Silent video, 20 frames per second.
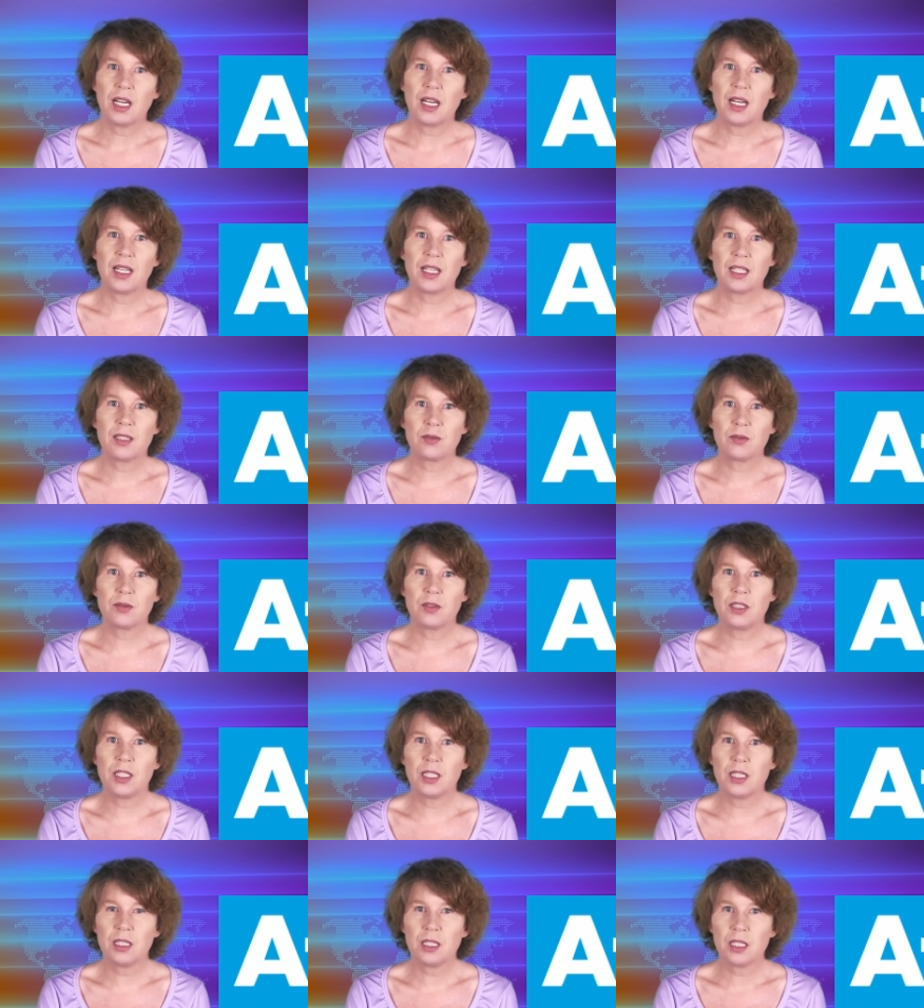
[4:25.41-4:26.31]
A F
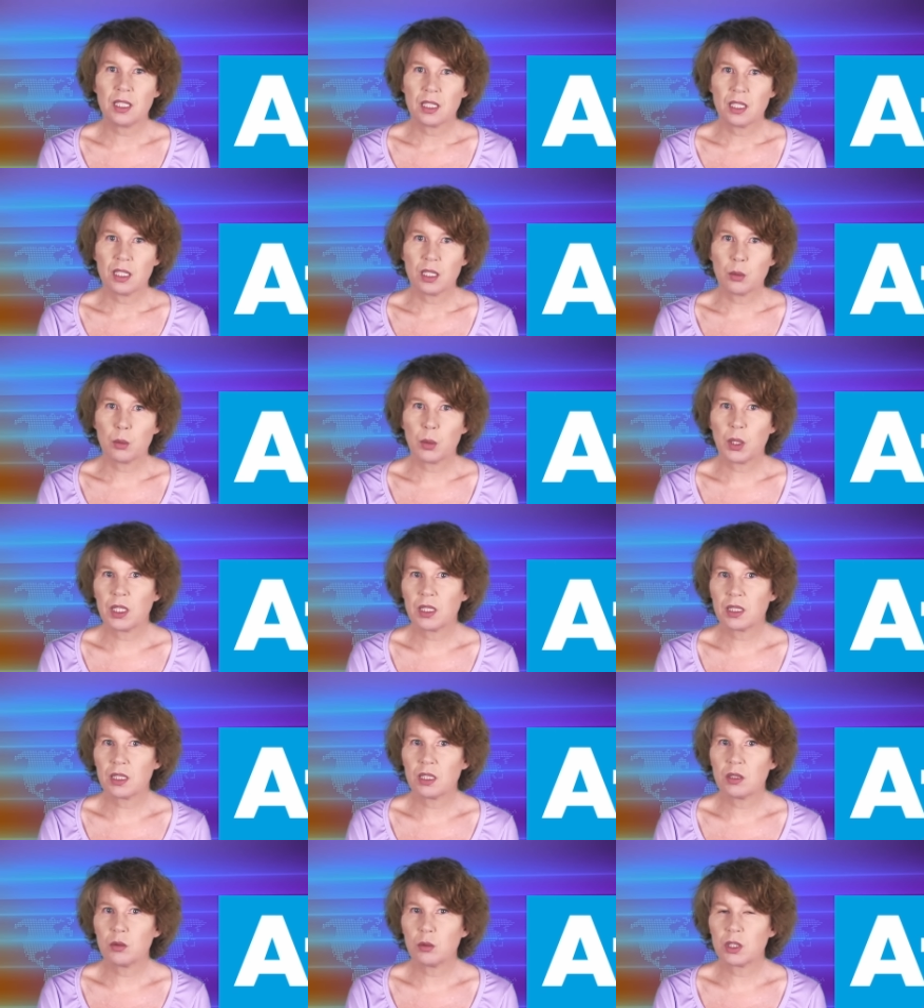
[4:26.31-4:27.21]
D, a
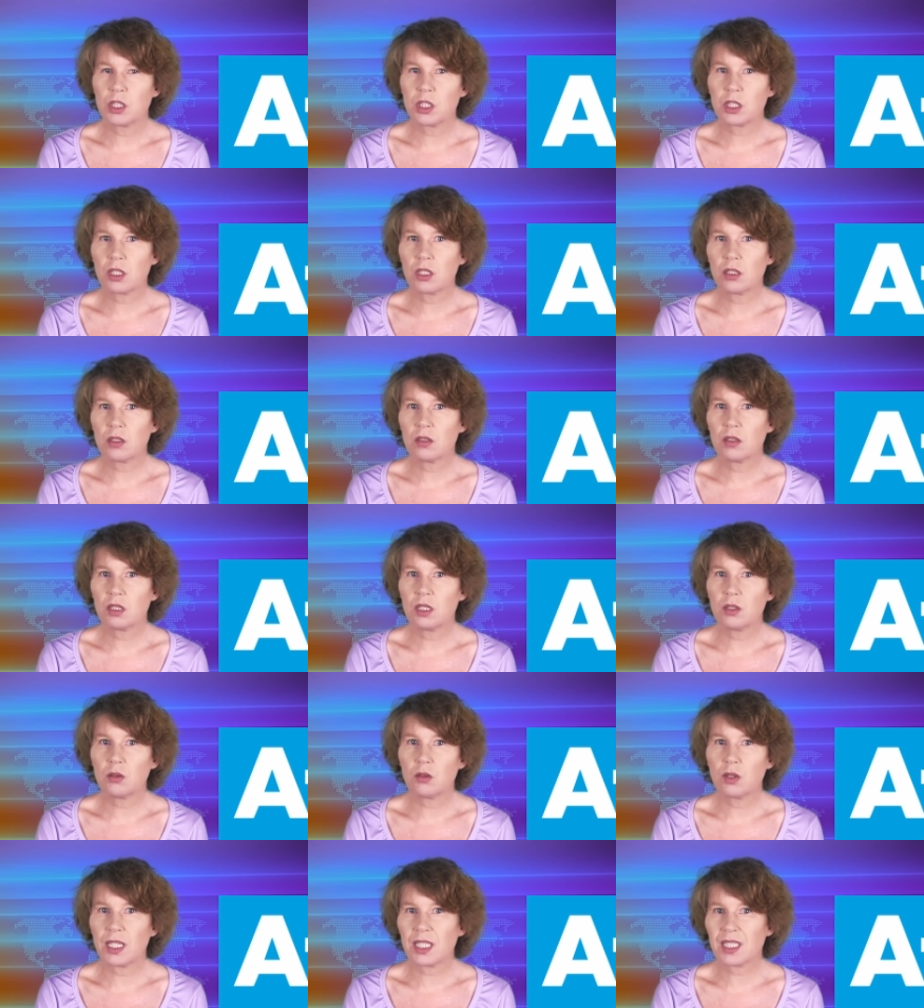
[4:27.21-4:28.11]
party which
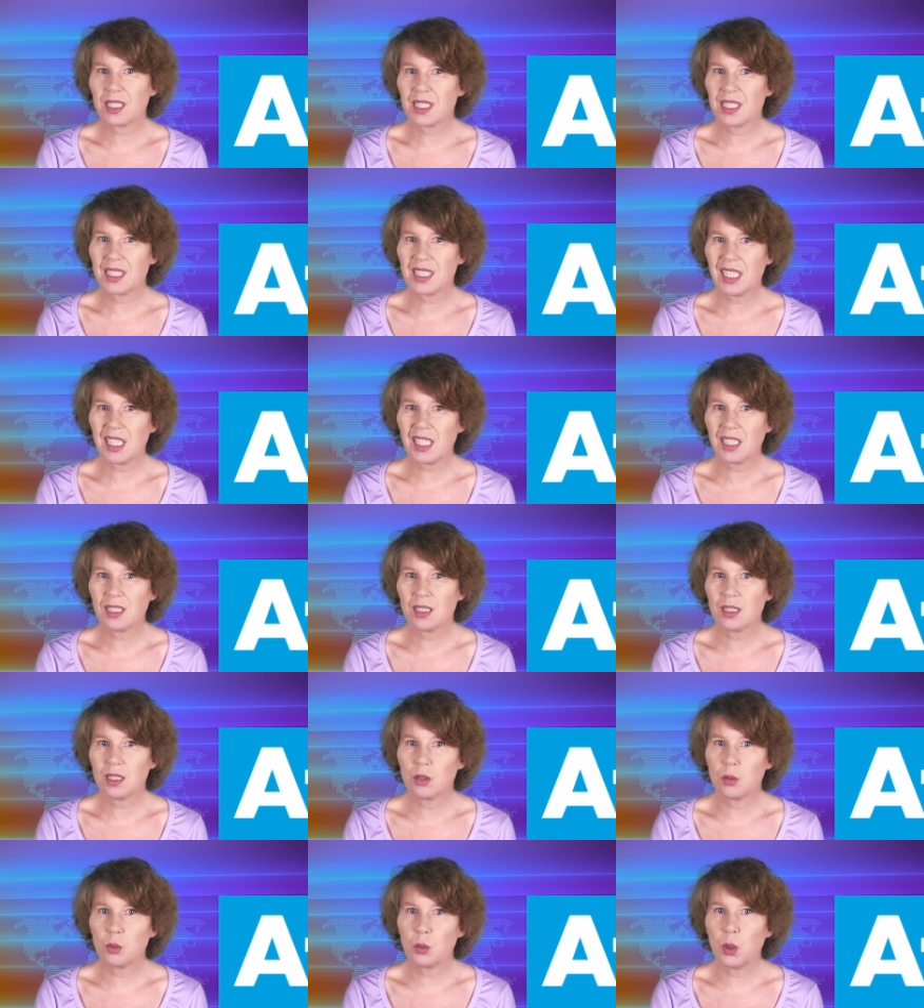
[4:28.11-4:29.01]
currently ranks second
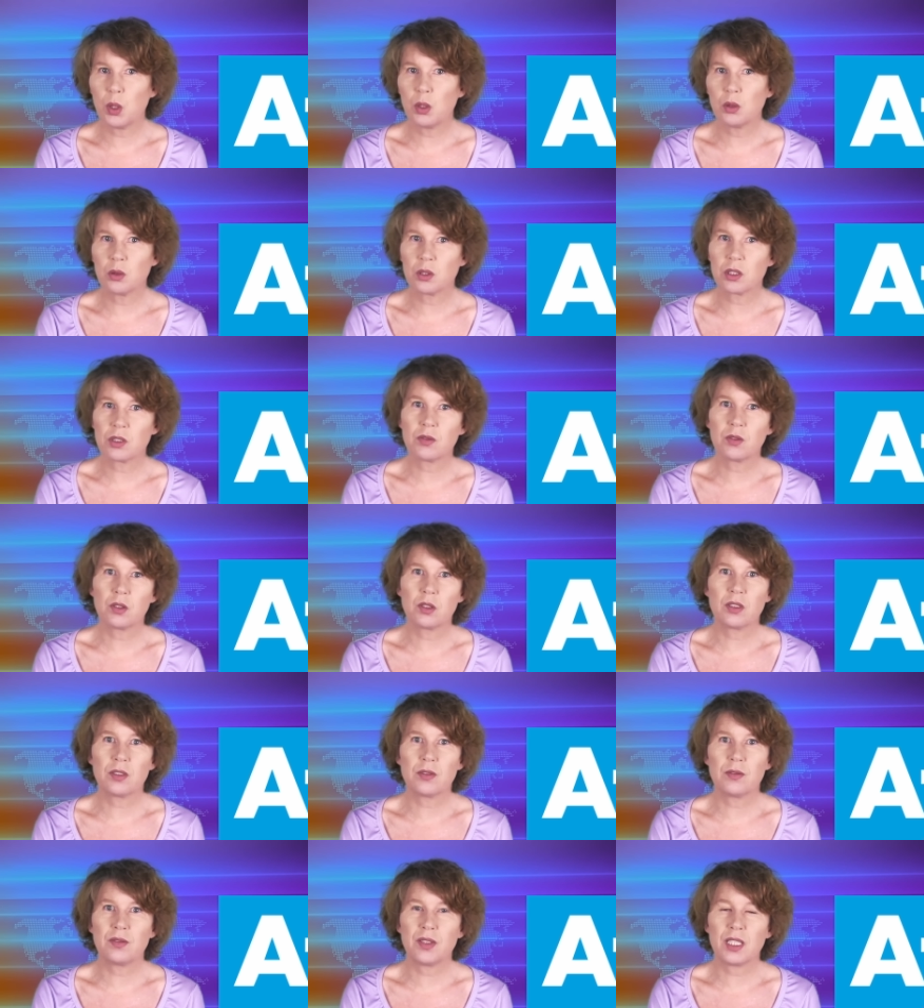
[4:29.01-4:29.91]
in polls for
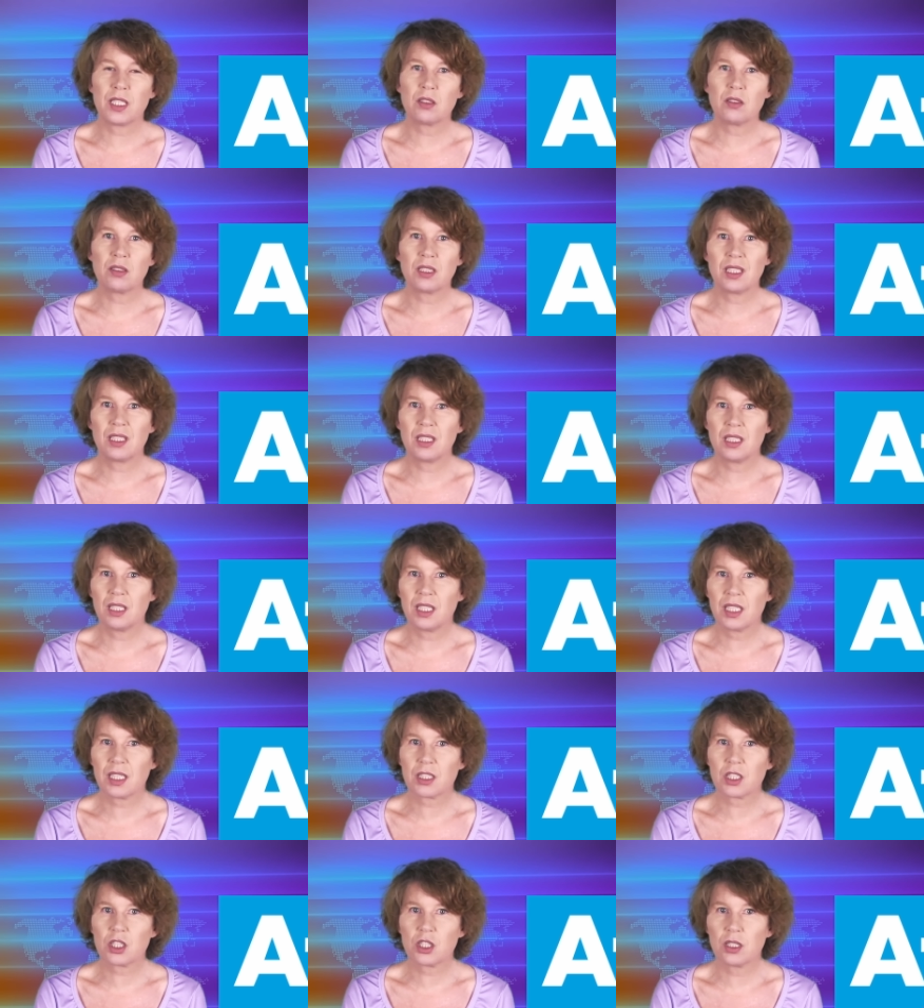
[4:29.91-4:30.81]
the federal
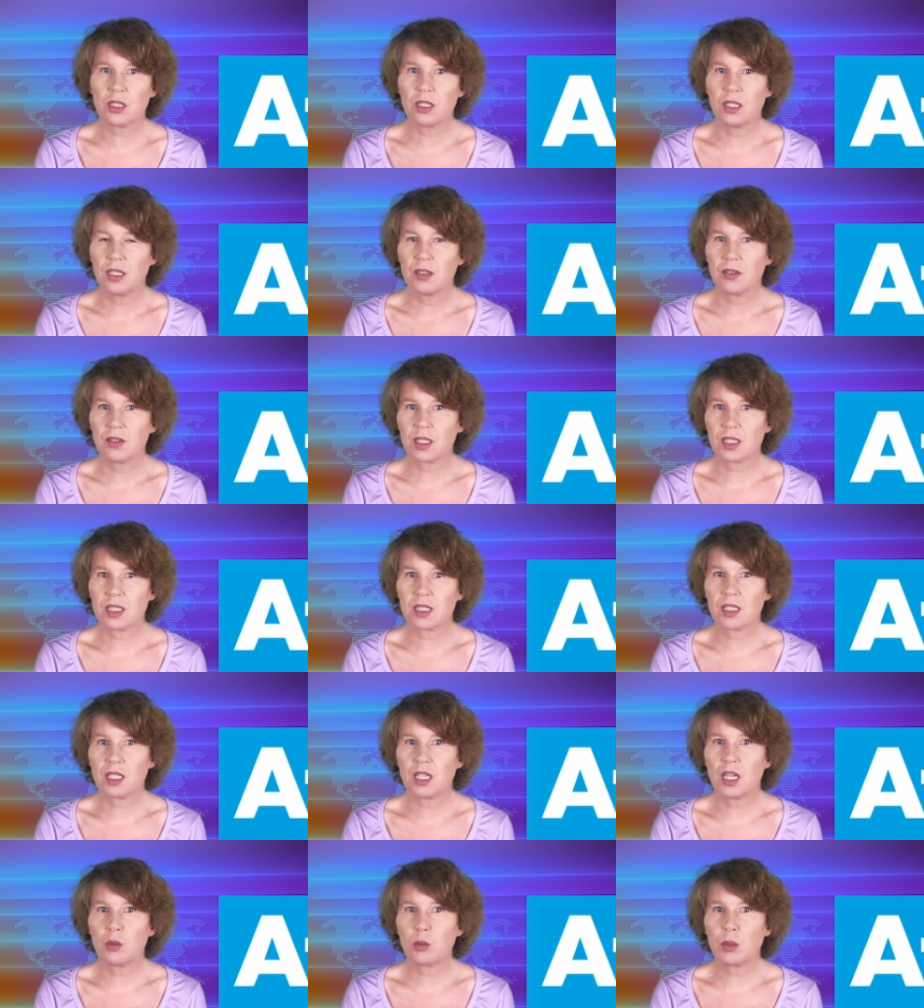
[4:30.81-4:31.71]
election that's
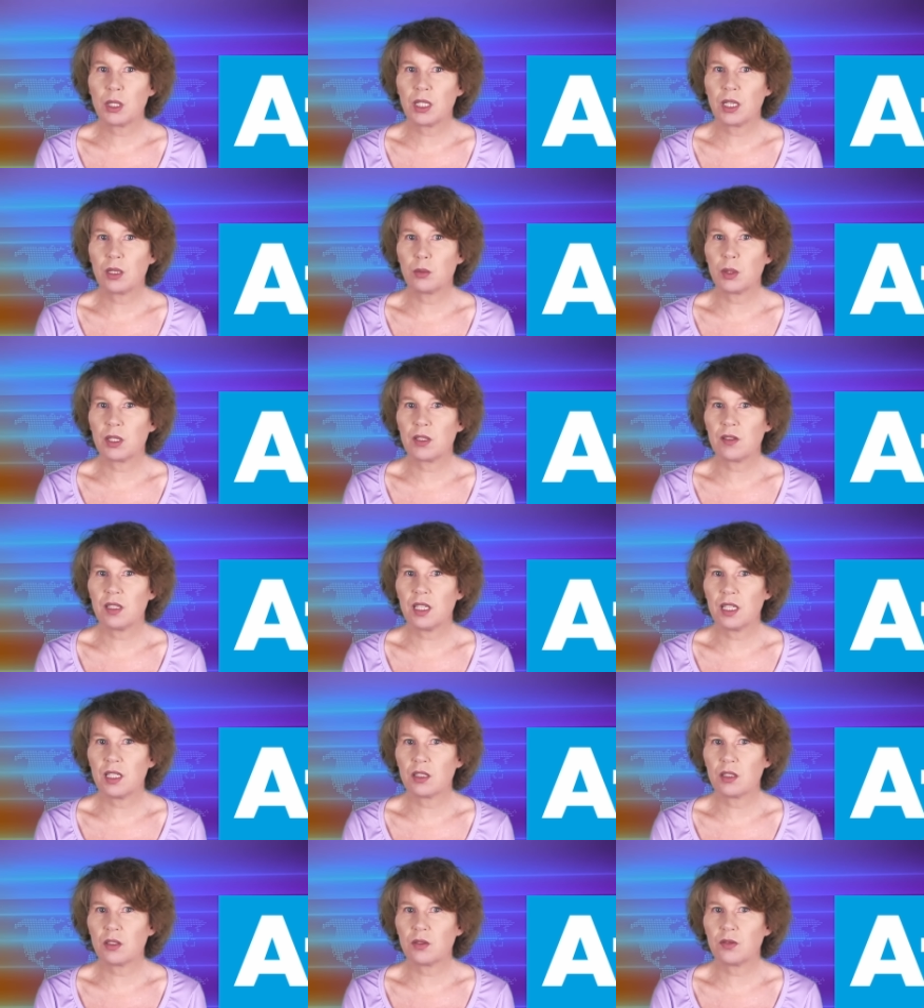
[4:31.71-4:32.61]
coming up at the
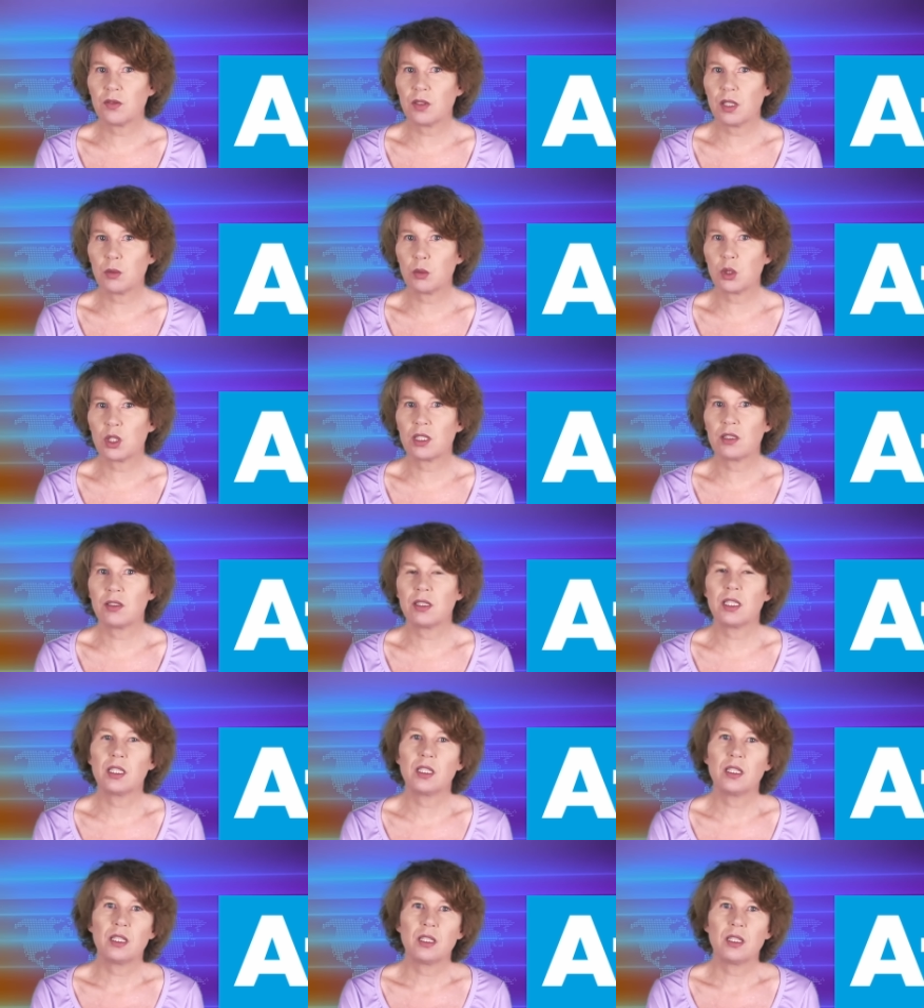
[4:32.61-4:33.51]
end of February.